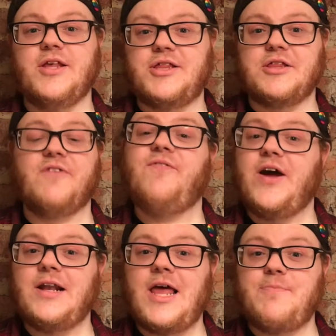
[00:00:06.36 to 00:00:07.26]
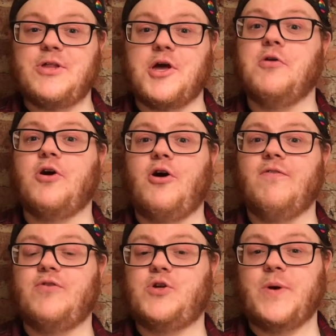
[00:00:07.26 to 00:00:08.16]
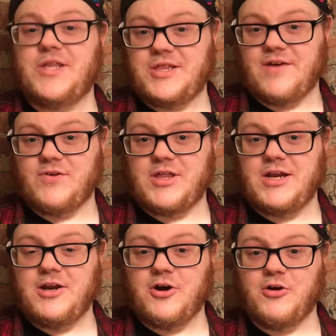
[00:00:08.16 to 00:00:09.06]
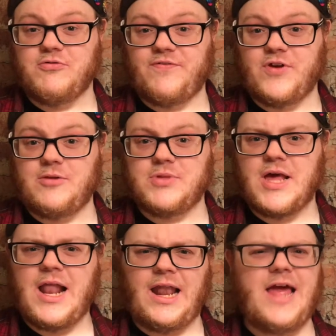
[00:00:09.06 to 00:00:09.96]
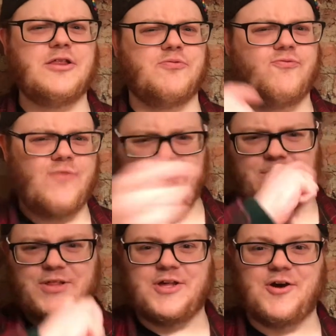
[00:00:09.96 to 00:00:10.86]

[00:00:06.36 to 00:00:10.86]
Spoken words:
This is the final episode of 2017 in 100 Films. Let's wrap this